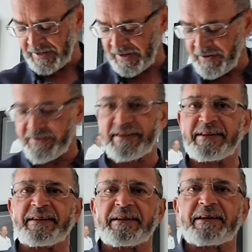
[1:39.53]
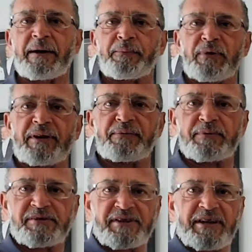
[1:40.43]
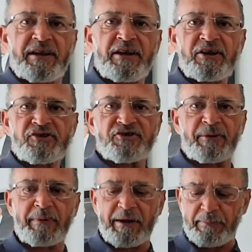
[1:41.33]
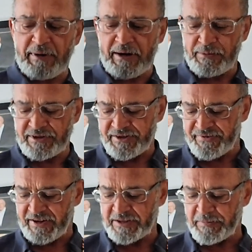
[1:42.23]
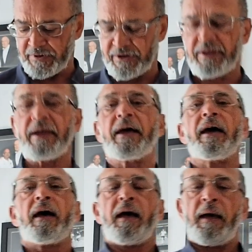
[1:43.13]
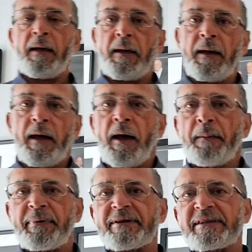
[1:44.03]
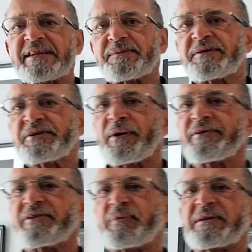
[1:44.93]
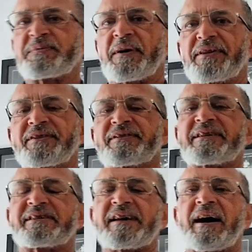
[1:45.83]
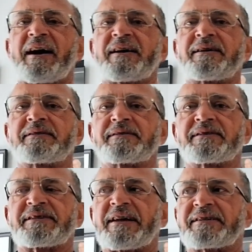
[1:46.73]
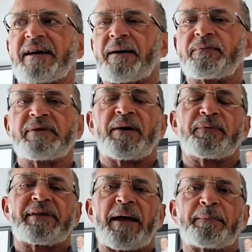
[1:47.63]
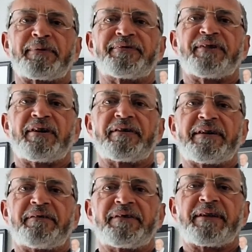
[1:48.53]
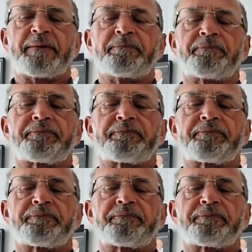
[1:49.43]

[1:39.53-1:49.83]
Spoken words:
The only thing it didn't come with was the tremolo bar, which I've had to buy. But this was 200 quid's worth of guitar setup, you know, with the amplifier and everything.